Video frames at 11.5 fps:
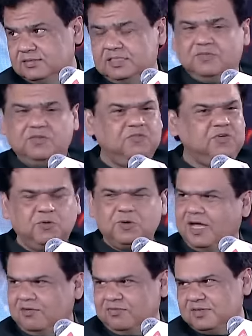even we don't
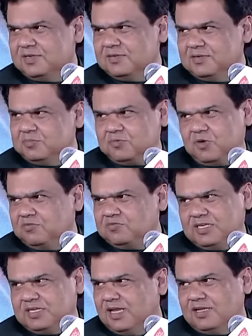have uh,
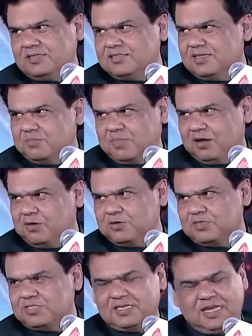Chennai's and
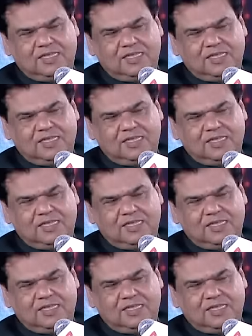Bangalore's and